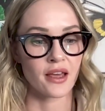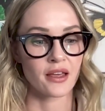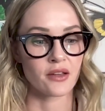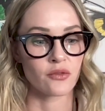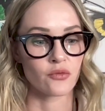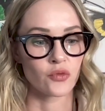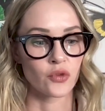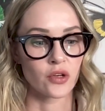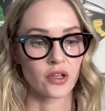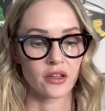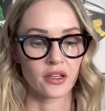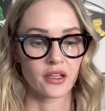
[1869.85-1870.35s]

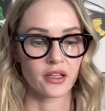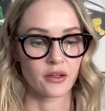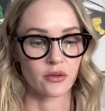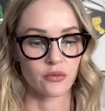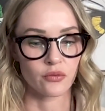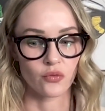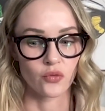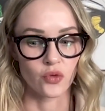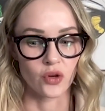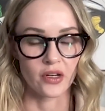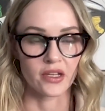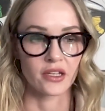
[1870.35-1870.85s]
and
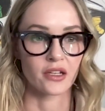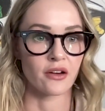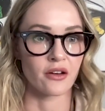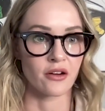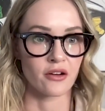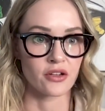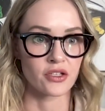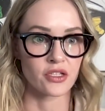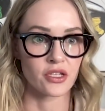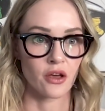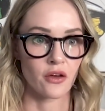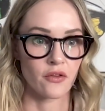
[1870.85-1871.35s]
really working on
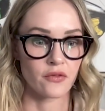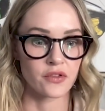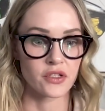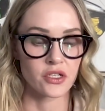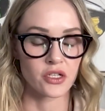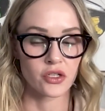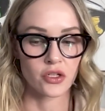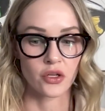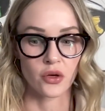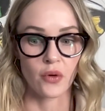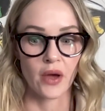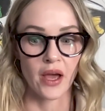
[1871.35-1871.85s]
ourselves
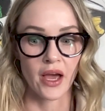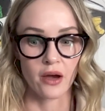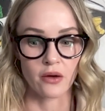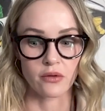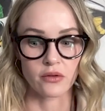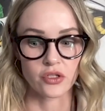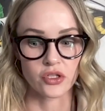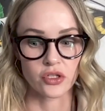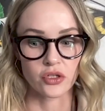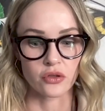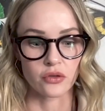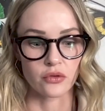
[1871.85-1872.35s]
to know
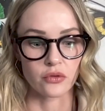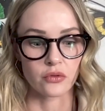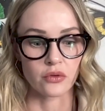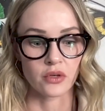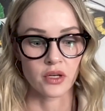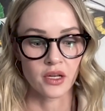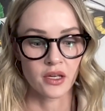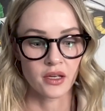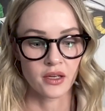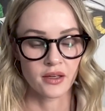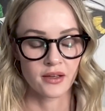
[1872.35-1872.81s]
how to